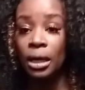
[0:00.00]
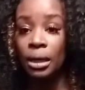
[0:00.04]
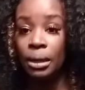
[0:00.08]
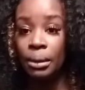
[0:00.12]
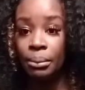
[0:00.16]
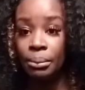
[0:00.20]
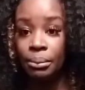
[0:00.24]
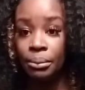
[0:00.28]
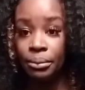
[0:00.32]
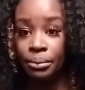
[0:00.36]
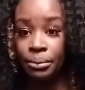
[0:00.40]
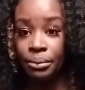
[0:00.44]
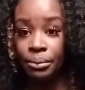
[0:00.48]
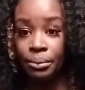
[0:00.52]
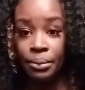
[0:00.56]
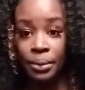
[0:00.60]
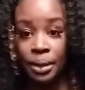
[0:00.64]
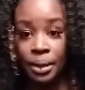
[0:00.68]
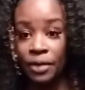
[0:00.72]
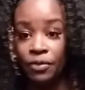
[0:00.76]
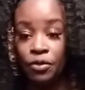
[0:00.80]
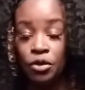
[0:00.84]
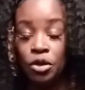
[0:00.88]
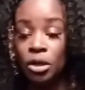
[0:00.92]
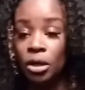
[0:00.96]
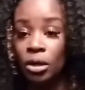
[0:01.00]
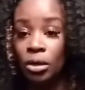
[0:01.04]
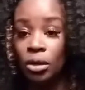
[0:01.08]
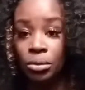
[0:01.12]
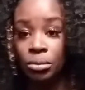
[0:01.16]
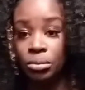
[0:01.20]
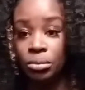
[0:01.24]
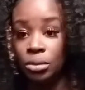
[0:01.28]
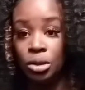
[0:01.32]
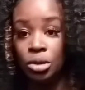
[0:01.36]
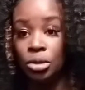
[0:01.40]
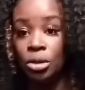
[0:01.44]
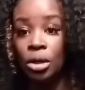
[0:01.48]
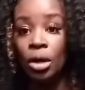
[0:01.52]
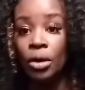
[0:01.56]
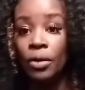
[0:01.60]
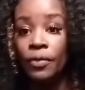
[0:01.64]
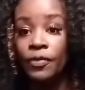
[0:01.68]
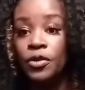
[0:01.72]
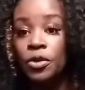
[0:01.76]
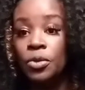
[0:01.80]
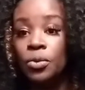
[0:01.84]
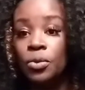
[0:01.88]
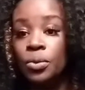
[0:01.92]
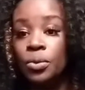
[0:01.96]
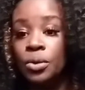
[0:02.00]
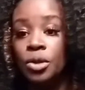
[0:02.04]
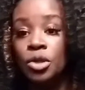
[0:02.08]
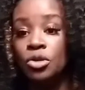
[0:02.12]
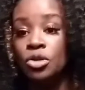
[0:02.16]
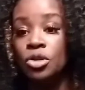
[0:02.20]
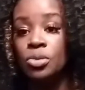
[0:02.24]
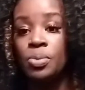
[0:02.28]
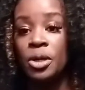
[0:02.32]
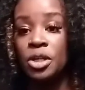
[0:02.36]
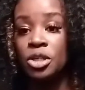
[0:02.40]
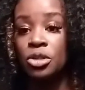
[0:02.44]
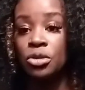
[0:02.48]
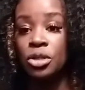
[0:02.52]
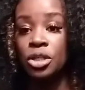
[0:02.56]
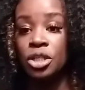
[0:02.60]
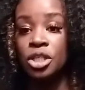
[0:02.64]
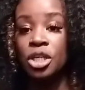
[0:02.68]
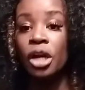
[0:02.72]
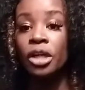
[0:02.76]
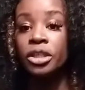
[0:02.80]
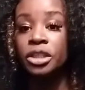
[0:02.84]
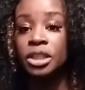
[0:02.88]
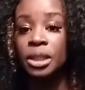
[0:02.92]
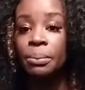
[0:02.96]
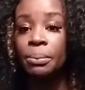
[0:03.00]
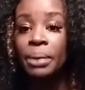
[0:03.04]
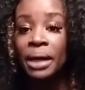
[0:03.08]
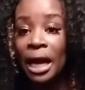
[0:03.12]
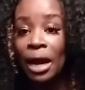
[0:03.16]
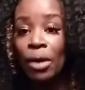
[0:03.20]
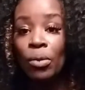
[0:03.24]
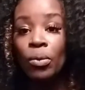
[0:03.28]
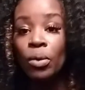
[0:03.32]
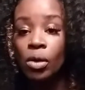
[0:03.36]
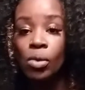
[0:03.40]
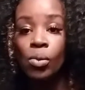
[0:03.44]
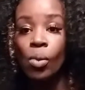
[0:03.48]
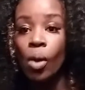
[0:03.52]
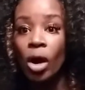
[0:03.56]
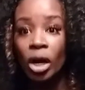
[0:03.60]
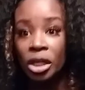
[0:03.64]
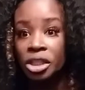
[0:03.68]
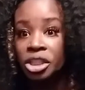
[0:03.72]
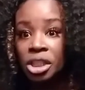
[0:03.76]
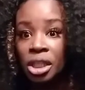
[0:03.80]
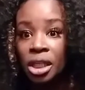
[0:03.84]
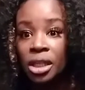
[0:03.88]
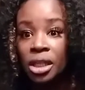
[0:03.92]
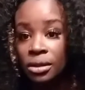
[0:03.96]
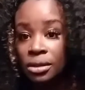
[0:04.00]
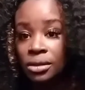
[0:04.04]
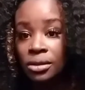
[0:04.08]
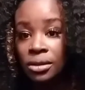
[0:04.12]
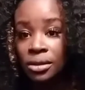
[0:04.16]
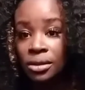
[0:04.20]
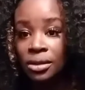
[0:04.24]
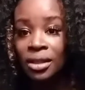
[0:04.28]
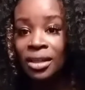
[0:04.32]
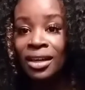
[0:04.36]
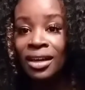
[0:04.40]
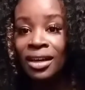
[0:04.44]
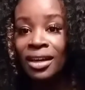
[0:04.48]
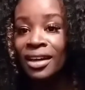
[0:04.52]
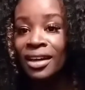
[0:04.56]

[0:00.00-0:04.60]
If you don't, you know, if you use special detergent, but I will wash it.